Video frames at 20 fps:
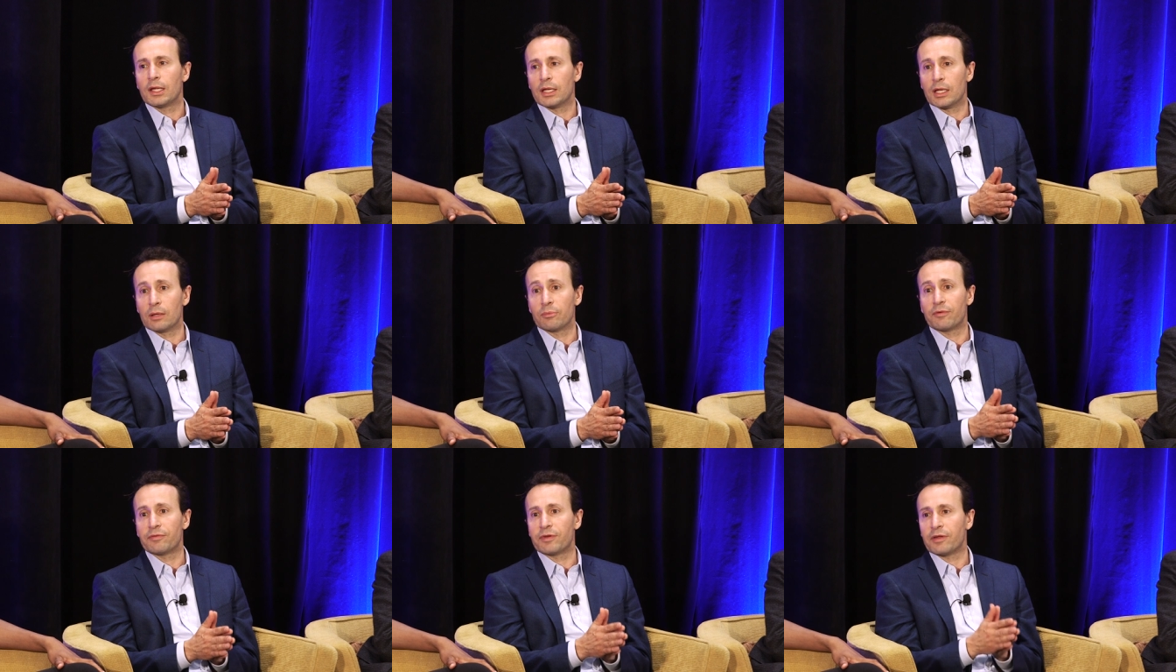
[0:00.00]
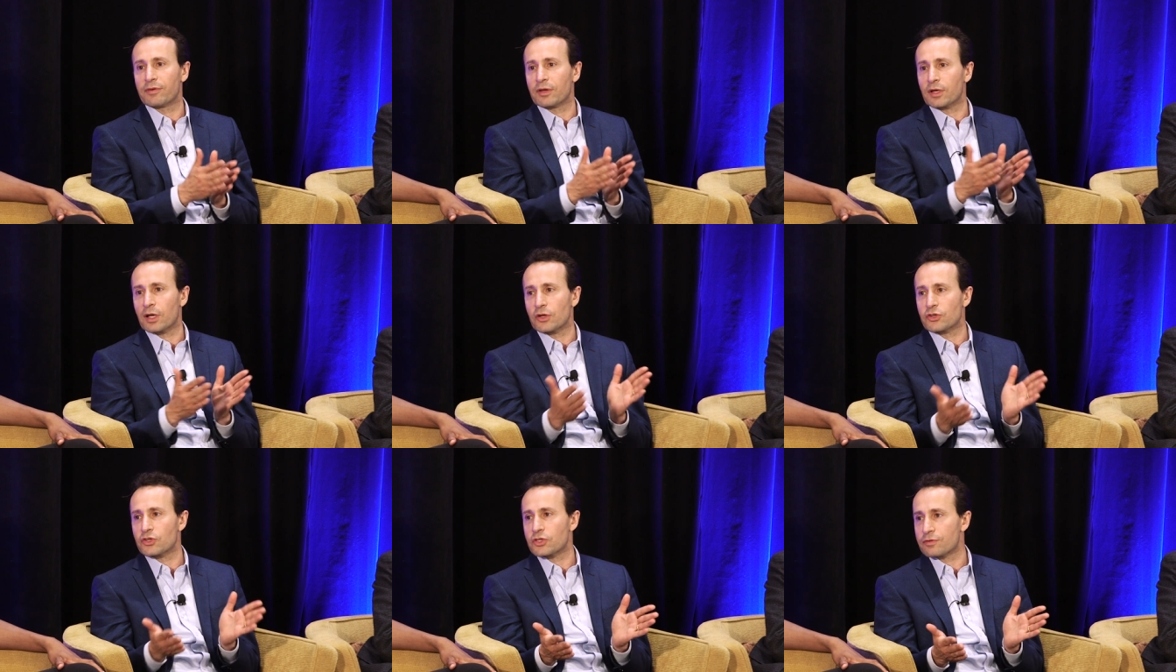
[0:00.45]
number of
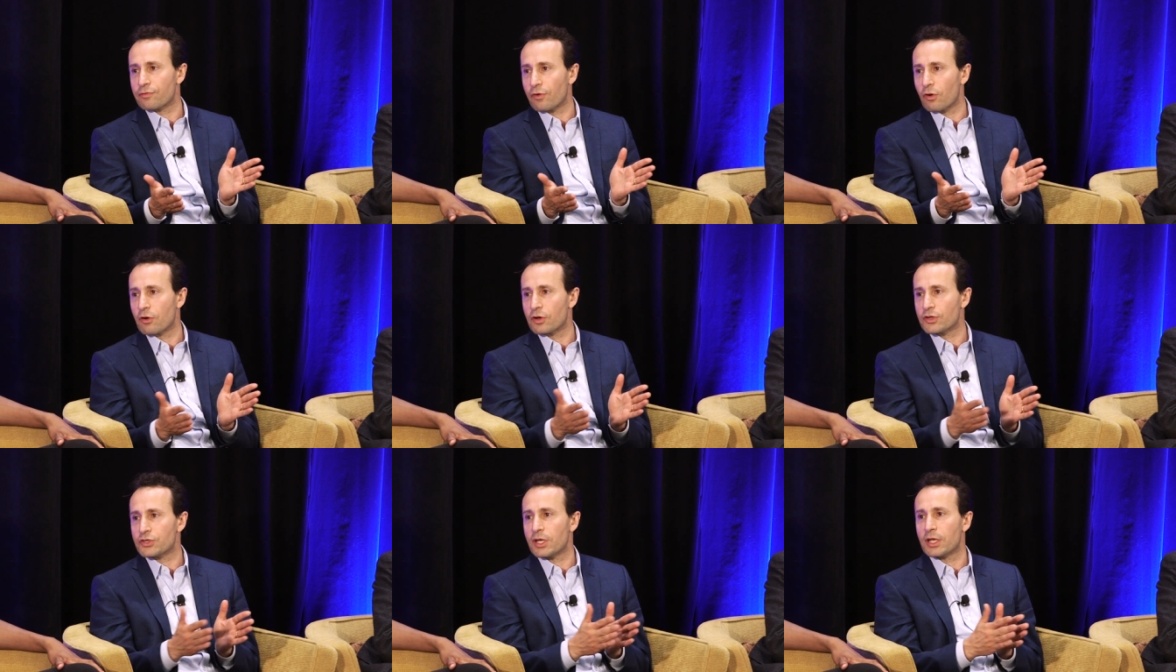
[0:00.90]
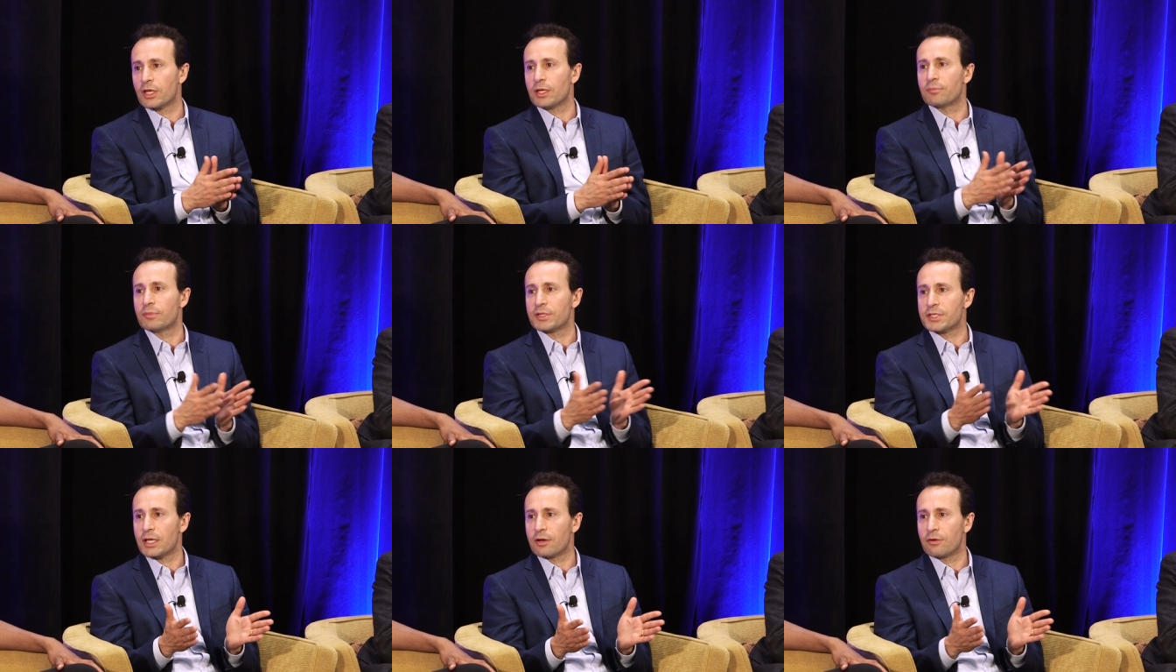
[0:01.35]
different countries of
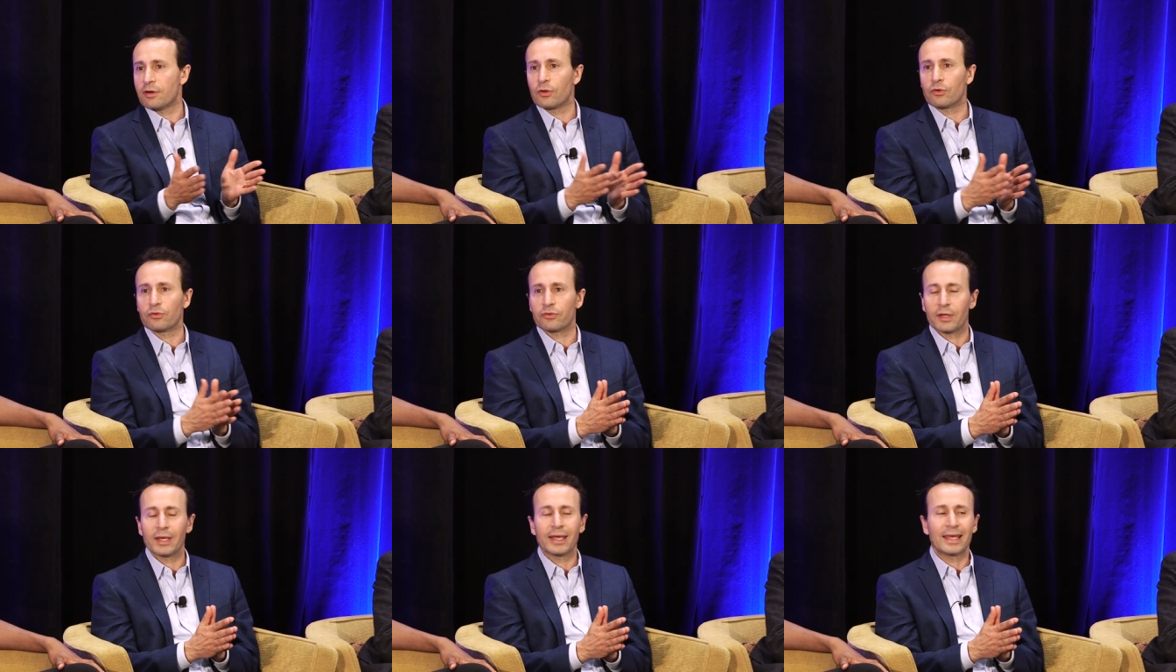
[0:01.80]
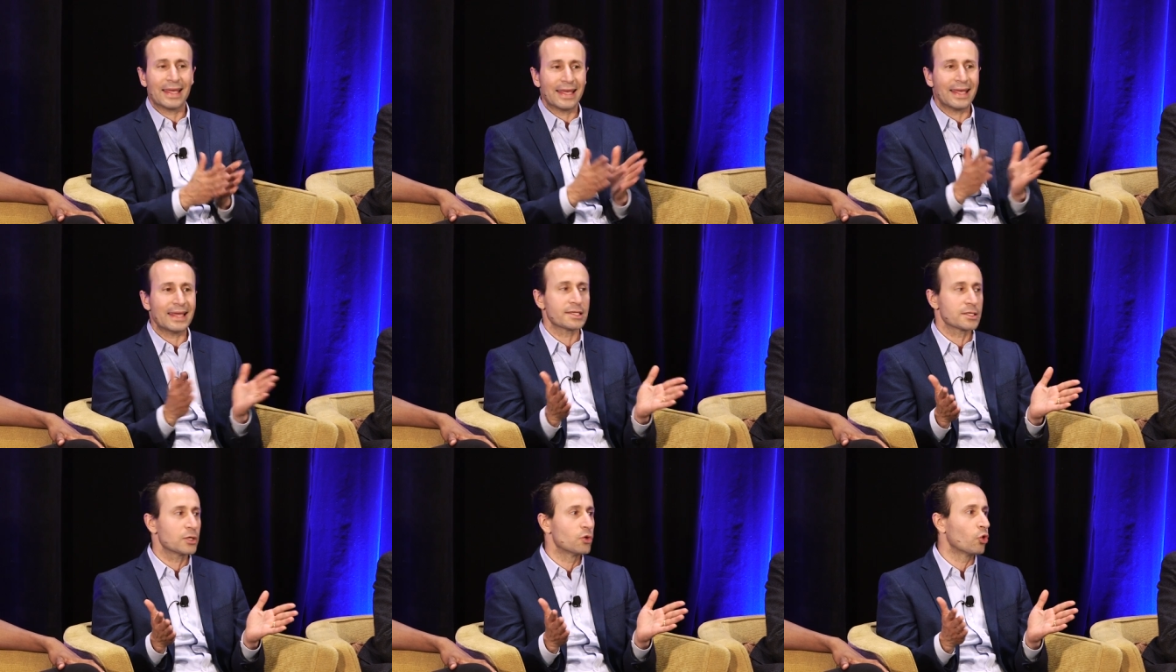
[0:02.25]
origin, materials,
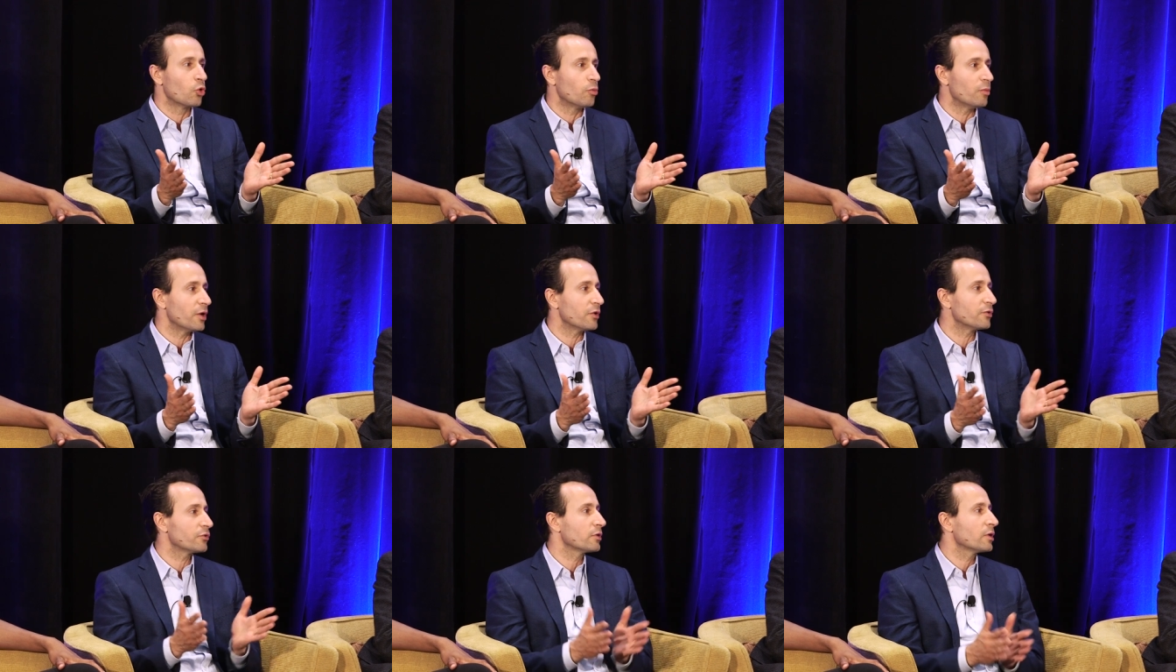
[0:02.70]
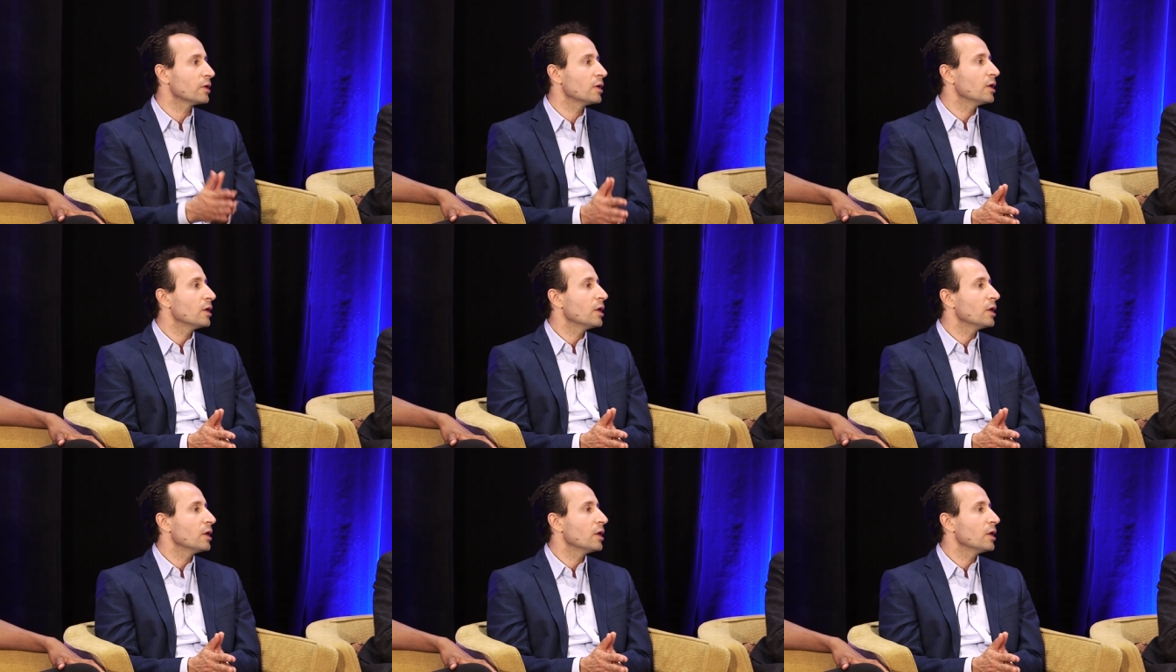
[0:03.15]
is enormous.